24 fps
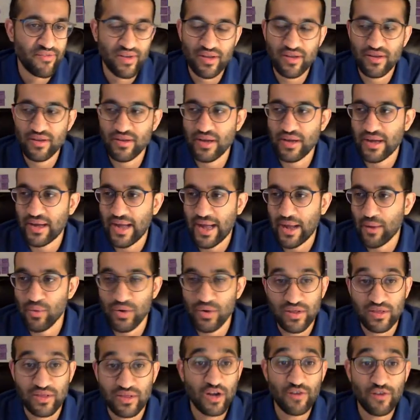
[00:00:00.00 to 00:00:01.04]
I would
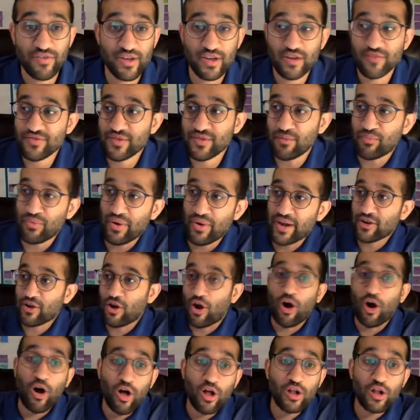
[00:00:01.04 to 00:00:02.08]
love it if the brand
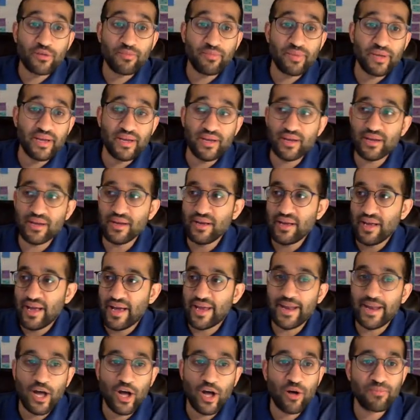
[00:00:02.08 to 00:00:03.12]
called me and
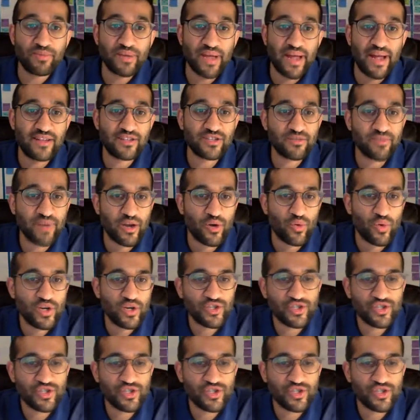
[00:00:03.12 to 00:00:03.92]
helped answer my questions,